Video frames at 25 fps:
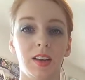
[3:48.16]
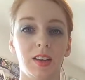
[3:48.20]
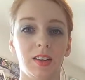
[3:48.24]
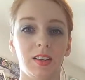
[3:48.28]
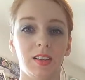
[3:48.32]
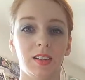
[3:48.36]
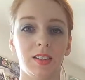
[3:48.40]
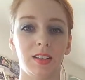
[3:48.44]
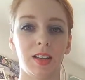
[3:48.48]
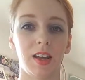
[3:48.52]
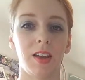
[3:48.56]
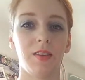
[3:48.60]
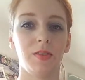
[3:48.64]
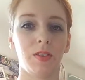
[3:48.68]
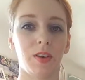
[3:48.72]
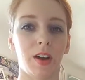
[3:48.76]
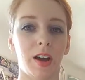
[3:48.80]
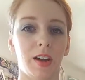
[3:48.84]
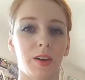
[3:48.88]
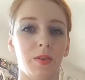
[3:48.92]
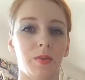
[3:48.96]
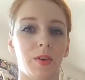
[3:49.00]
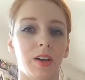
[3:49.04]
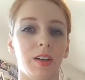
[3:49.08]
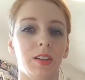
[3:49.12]
save your
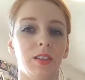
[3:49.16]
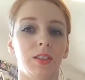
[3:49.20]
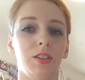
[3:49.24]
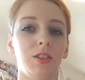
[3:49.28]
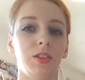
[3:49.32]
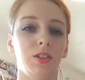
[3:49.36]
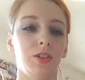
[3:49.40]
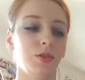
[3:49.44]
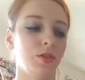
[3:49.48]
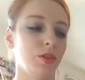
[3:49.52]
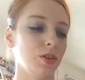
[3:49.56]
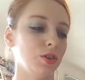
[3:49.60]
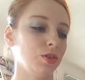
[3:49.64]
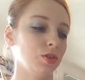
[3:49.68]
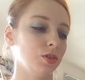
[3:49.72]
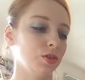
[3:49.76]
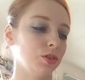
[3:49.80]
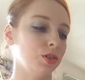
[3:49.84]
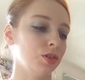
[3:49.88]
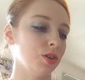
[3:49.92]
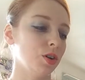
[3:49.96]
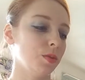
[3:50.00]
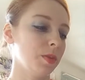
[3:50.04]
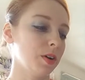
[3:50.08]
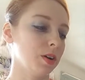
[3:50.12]
egg whites. You can do
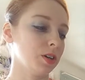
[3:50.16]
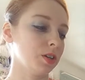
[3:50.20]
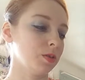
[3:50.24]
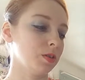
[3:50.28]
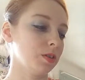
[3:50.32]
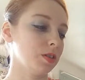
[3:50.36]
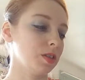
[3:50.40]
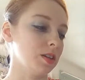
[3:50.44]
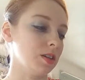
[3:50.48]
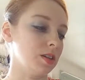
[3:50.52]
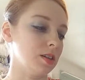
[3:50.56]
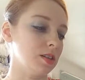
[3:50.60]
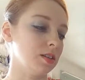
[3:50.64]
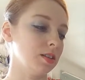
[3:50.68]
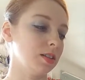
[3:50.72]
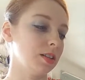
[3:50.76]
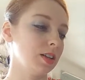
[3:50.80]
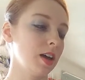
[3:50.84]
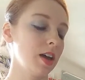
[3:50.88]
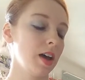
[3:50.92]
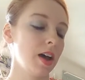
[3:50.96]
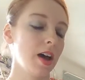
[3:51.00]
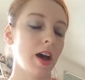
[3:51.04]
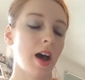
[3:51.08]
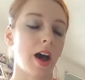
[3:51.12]
so much with these.
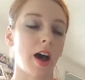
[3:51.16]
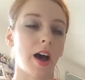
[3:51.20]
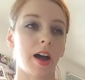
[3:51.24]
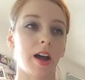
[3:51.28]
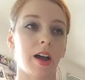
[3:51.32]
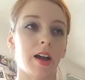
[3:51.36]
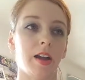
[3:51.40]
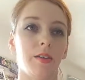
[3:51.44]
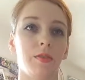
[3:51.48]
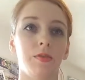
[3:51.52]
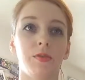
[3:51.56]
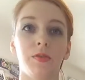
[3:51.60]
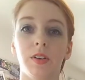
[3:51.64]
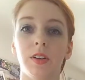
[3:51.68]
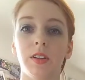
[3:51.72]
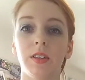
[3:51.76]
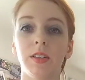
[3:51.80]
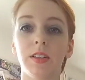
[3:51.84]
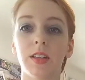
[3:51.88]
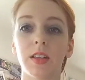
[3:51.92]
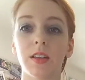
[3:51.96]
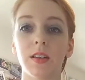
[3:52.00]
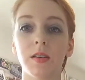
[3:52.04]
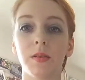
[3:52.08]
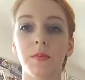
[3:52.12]
I
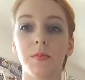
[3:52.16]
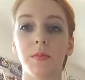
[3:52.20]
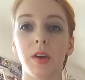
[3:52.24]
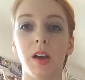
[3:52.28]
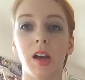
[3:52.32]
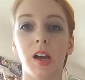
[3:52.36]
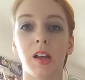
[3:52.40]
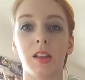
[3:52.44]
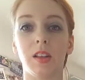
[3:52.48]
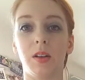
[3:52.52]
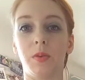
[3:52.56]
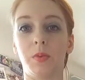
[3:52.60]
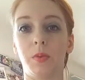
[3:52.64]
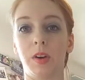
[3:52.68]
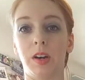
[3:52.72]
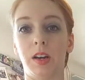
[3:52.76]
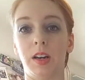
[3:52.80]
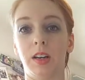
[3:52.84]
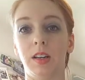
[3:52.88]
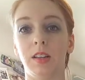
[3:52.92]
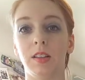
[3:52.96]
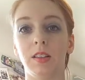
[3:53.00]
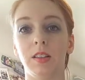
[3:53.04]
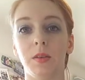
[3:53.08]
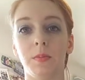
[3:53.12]
freeze them, and then when
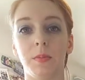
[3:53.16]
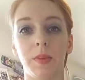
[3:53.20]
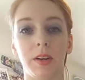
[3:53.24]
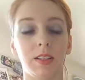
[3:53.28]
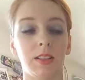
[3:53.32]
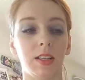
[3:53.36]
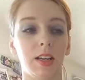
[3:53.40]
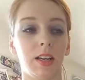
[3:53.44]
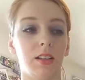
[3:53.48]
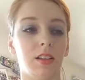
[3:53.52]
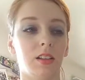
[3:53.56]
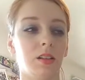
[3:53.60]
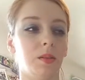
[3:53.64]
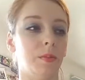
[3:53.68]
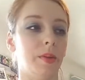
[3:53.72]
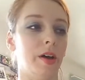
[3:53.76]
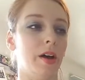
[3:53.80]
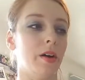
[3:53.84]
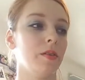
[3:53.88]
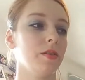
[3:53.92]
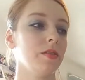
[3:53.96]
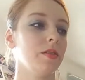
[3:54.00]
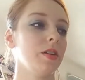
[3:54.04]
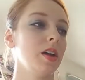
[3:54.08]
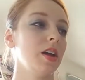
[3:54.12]
I need them, I take them
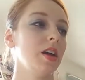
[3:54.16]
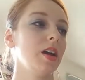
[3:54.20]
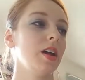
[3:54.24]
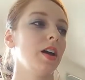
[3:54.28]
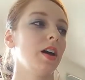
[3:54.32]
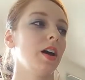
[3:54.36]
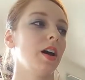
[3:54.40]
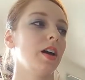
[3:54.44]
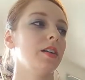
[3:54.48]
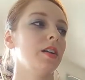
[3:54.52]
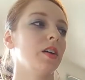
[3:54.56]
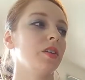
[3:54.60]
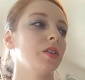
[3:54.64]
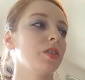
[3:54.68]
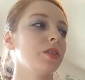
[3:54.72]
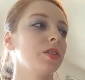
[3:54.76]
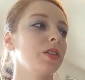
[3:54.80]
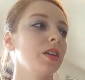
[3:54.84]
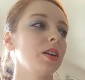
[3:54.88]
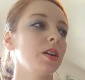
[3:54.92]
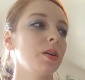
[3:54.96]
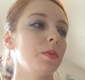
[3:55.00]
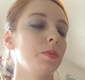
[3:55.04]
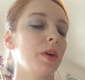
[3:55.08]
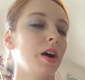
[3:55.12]
out. Another
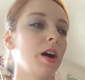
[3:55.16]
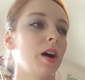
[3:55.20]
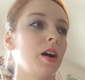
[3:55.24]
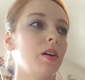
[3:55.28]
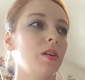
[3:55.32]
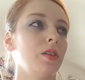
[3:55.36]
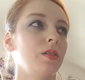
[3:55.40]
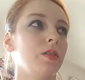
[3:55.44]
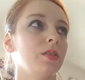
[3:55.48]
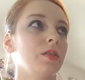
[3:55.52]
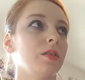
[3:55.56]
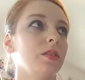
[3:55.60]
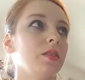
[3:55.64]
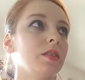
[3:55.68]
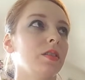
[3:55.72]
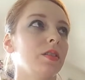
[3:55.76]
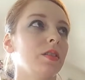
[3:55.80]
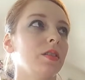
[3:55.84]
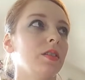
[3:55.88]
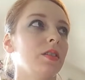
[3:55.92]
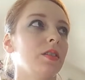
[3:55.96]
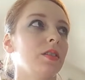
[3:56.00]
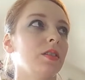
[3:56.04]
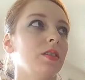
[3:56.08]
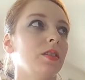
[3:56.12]
thing about
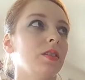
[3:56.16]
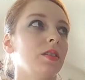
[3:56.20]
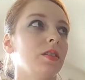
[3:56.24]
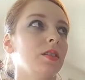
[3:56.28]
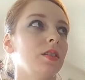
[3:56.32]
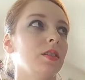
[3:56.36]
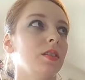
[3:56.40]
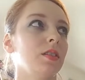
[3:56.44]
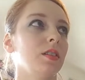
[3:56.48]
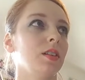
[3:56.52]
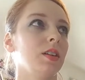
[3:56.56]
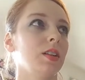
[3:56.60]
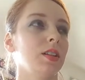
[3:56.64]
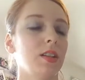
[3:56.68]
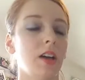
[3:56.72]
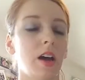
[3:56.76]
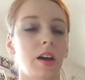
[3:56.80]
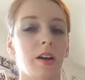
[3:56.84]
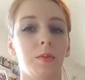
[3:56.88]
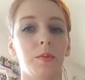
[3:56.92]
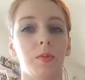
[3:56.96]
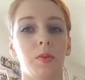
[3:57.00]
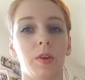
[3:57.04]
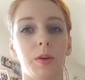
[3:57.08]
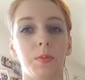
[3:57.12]

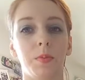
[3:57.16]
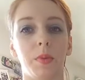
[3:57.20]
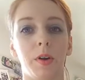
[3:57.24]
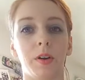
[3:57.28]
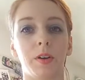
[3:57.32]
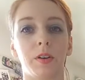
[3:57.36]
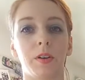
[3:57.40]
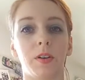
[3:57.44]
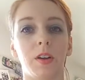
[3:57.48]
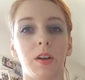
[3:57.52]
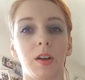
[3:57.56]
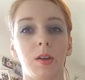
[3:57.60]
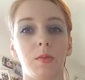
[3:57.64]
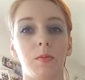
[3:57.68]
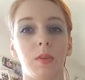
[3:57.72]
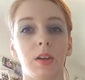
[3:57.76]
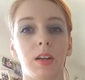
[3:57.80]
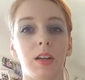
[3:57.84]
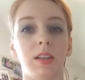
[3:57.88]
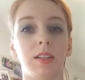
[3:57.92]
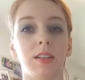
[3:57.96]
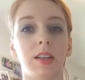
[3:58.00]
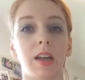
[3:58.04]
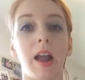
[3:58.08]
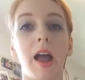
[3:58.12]
Italian meringue buttercream
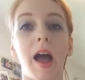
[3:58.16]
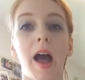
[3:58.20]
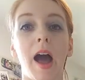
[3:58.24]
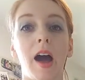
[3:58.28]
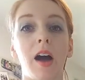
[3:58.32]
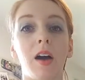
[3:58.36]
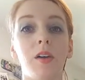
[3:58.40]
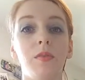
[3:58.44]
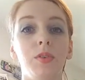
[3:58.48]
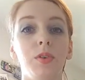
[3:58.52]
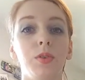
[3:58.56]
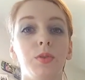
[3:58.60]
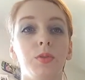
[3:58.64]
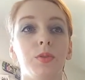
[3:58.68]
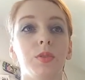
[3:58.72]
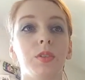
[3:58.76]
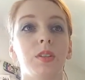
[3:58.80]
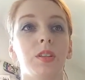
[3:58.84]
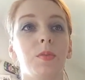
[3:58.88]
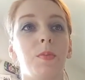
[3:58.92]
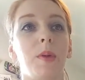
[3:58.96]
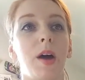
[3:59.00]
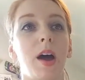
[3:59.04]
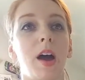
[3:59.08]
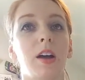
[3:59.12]
is I have
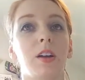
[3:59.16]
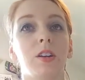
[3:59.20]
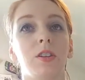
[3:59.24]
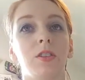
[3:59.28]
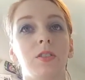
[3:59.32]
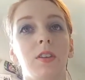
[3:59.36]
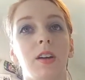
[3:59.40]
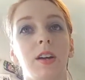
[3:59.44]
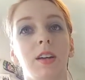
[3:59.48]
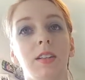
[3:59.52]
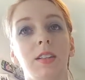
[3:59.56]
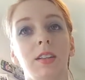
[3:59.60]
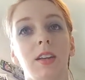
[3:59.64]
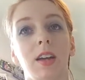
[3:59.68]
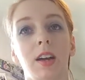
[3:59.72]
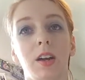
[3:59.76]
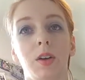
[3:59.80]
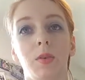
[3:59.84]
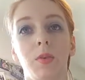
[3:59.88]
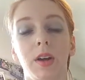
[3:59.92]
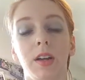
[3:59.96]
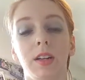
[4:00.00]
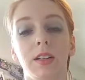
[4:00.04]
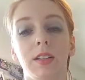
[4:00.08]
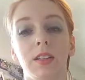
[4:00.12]
used the pasteurized egg
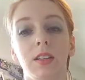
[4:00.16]
whites